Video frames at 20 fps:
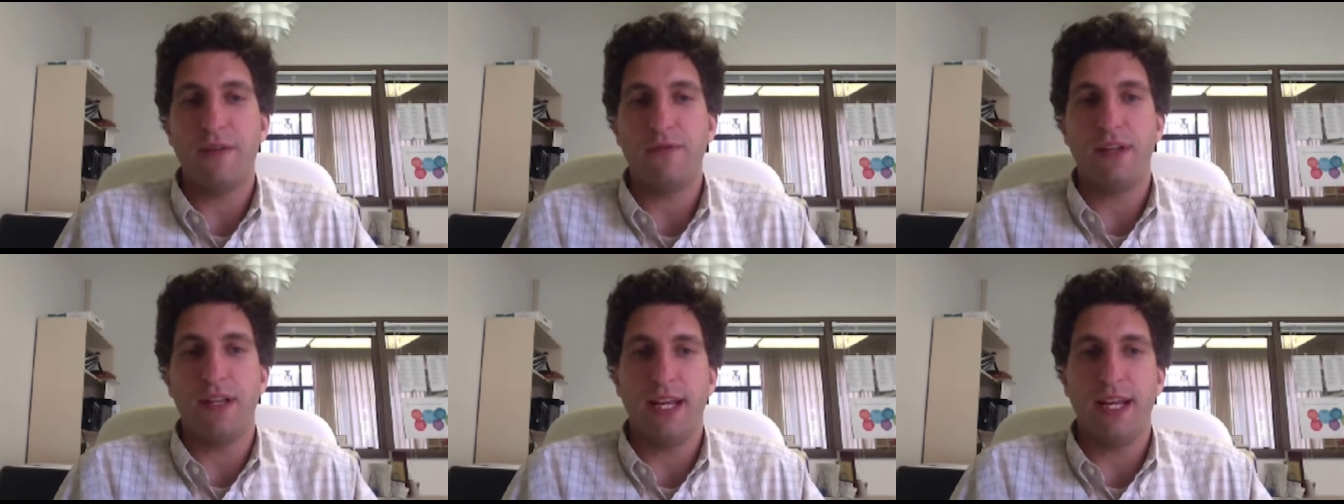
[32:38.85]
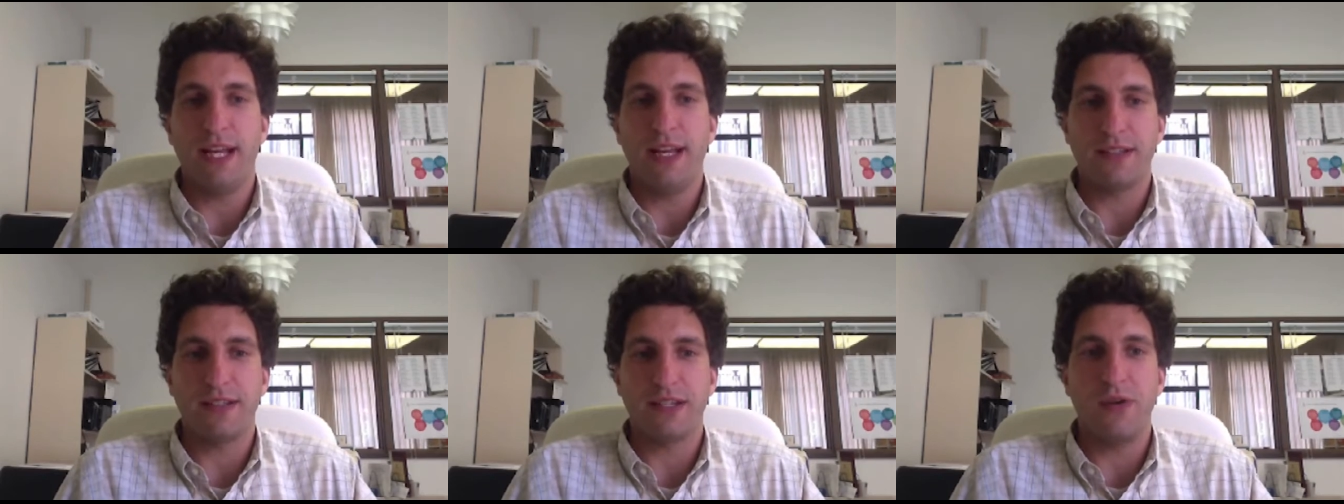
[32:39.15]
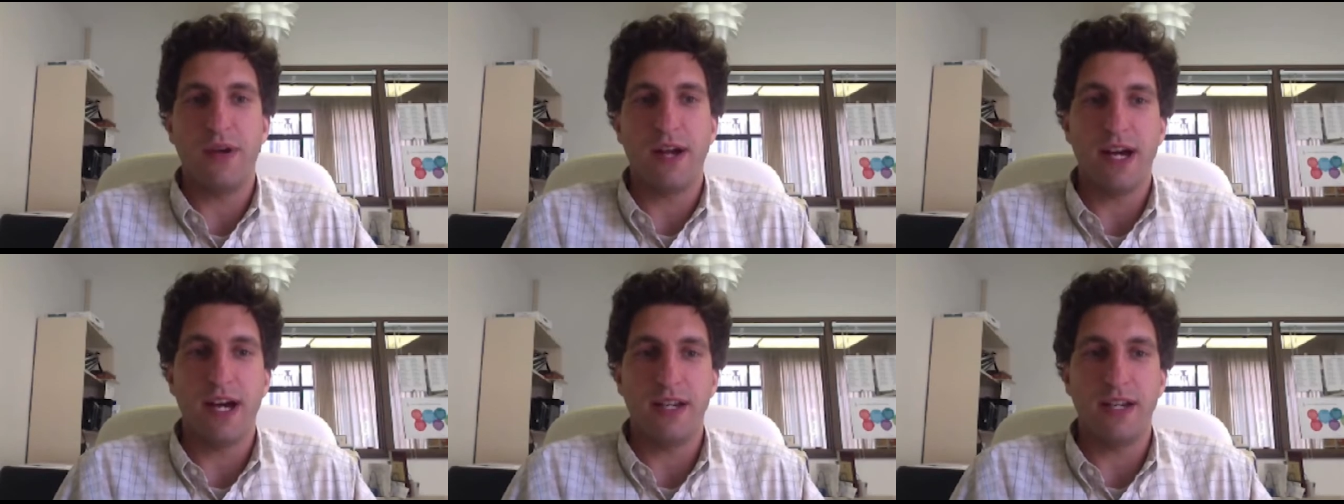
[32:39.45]
feeling is
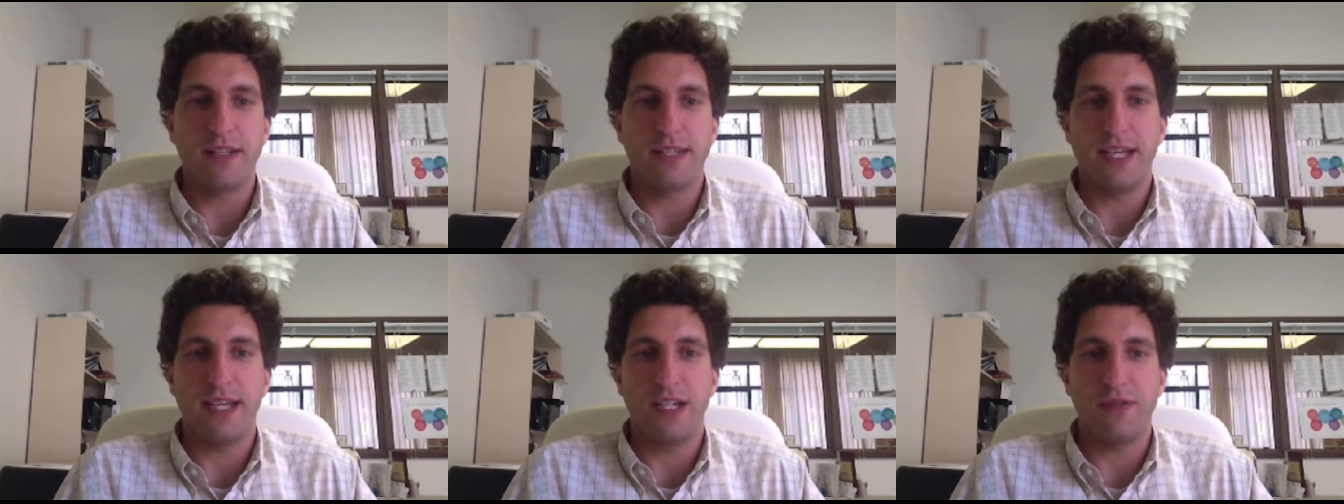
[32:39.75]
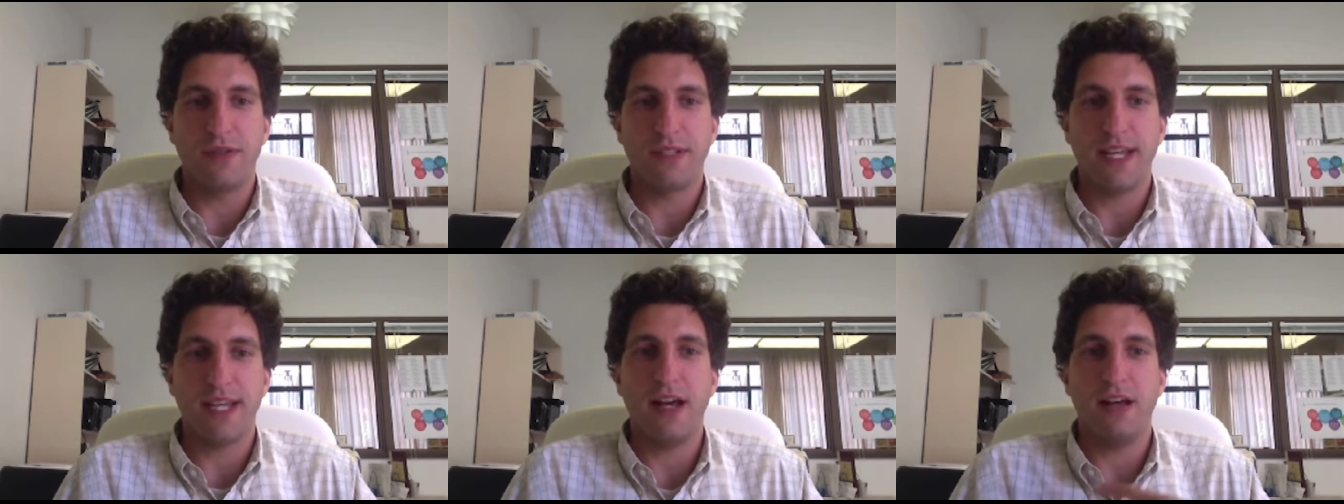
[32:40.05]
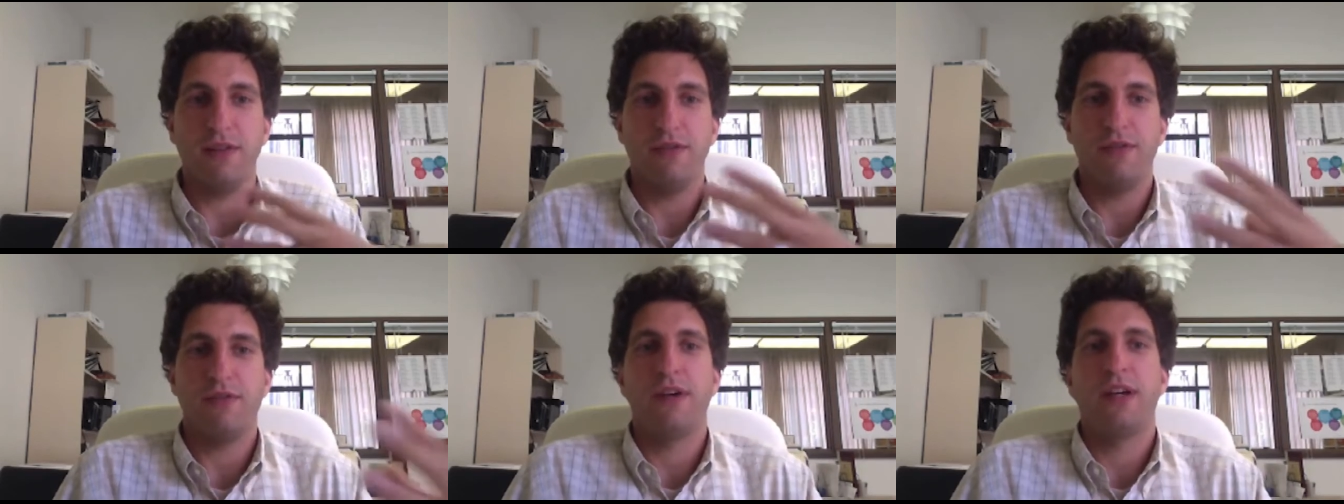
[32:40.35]
going on inside
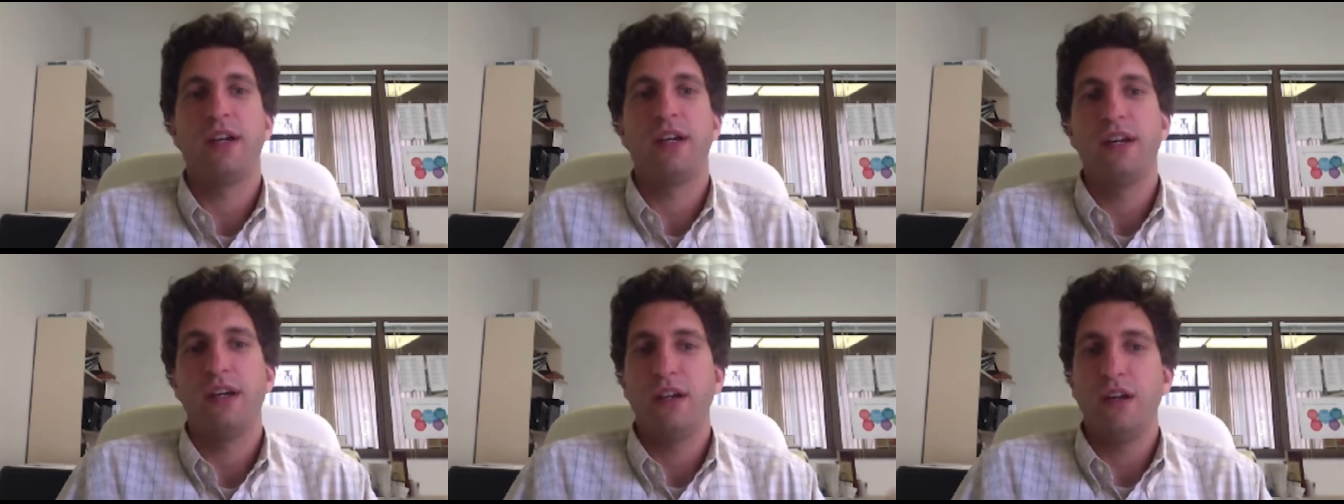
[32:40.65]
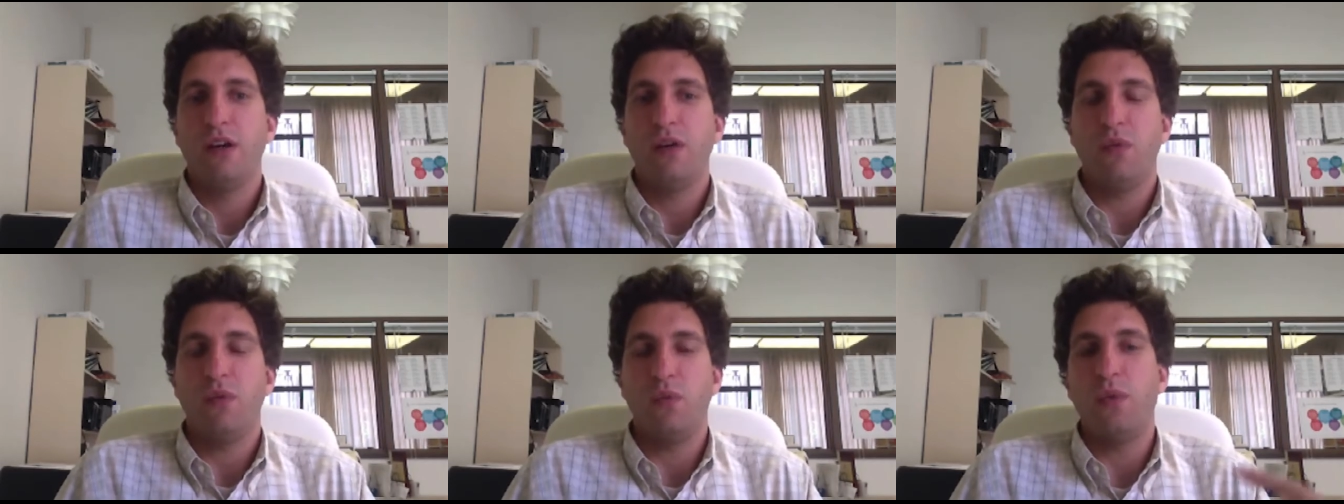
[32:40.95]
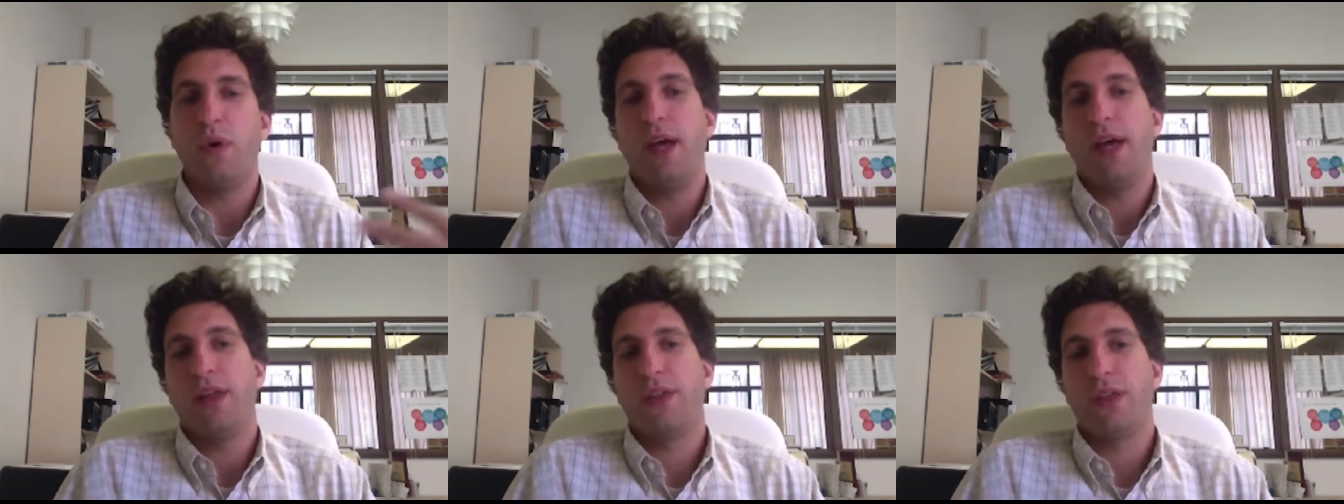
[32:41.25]
yourself
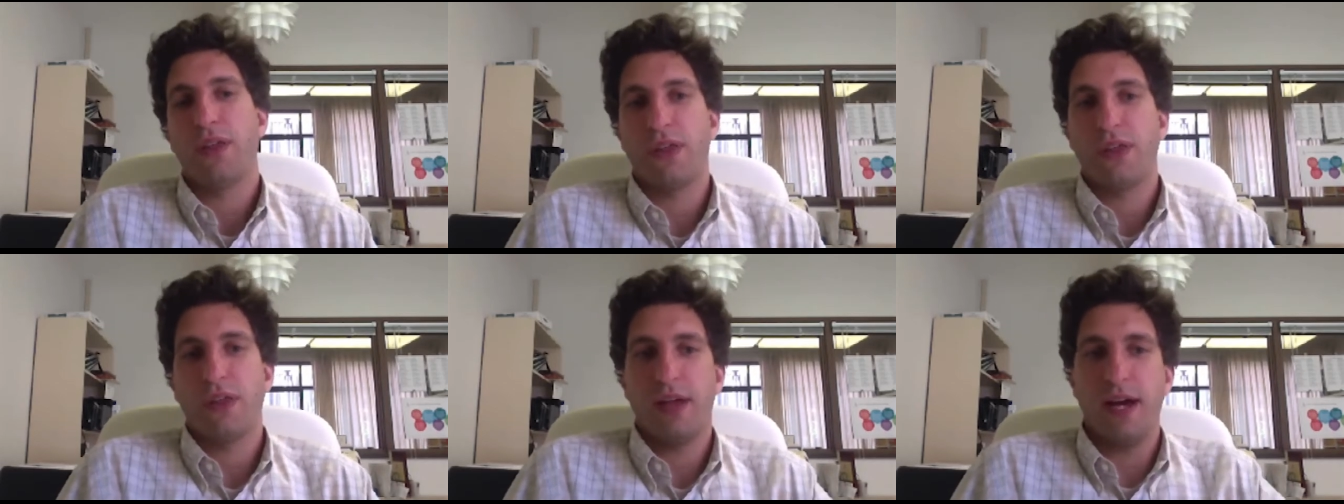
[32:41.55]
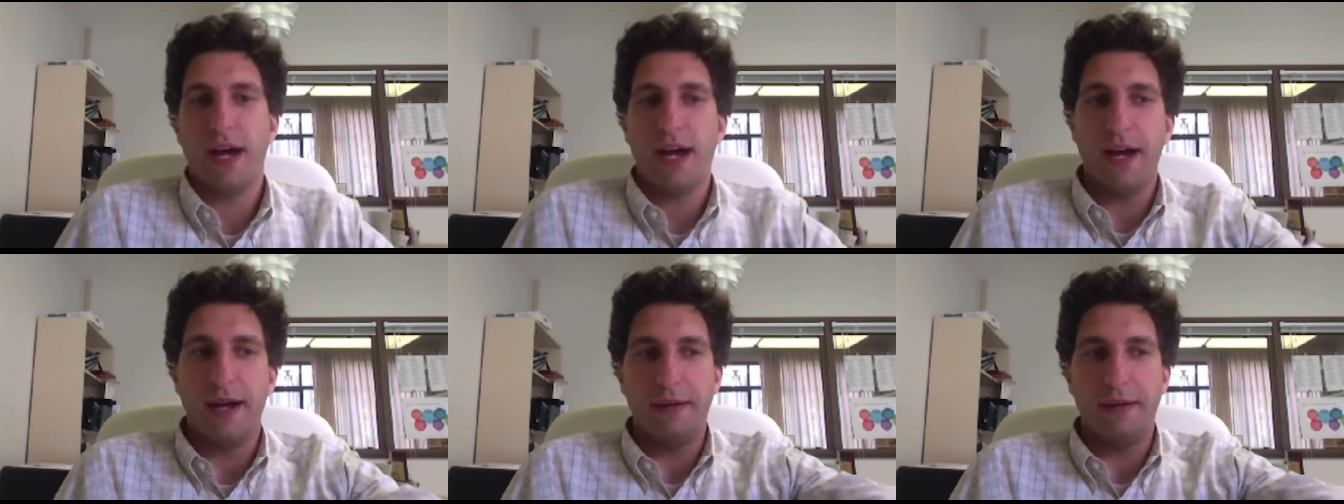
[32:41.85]
with,